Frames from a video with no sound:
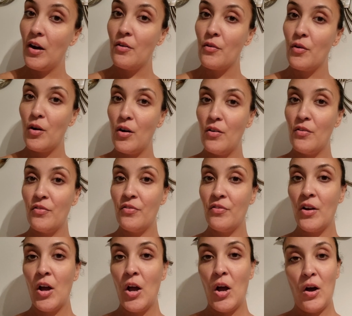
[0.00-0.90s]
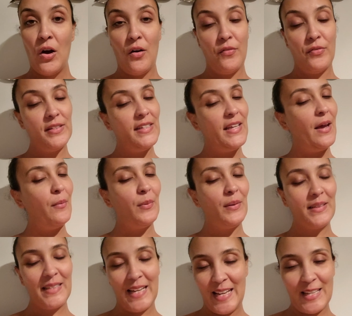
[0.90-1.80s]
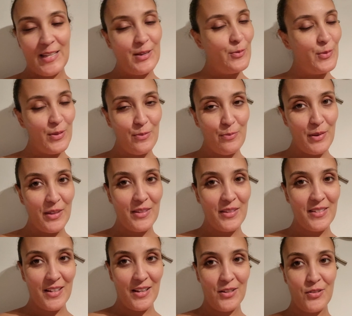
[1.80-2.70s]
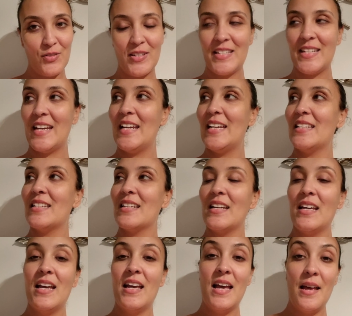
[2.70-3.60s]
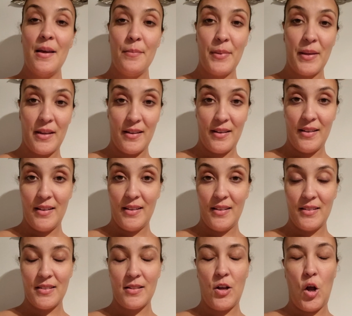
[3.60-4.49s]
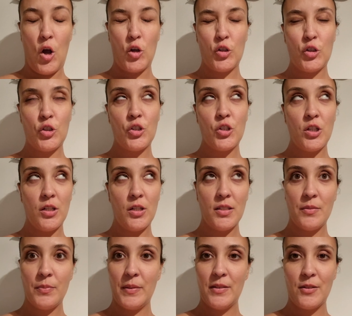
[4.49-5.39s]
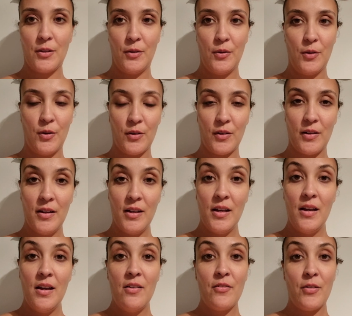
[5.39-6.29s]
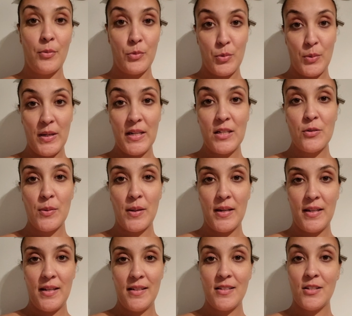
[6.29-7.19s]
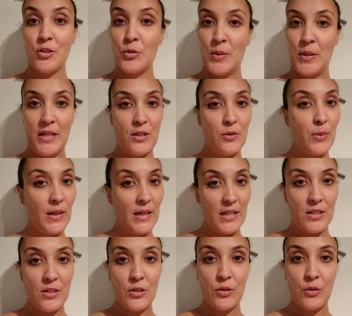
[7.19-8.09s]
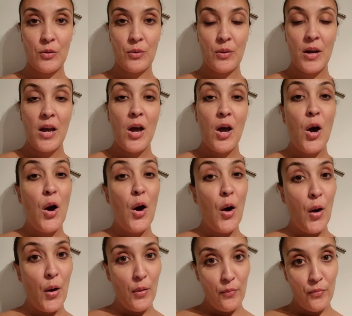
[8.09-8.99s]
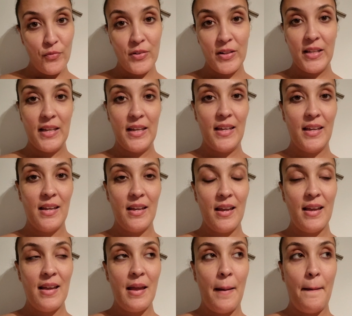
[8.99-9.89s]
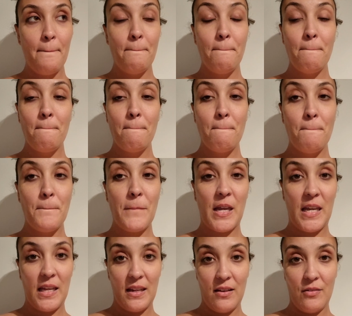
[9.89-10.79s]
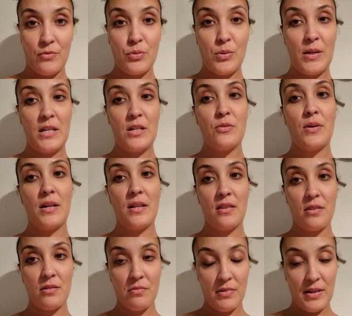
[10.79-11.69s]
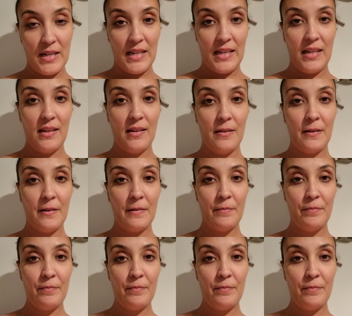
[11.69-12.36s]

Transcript: far off. Obviously I will take you with me on the surgery date because gosh, it's been so long. From 2020 to 2022, hopefully beginning of 2023,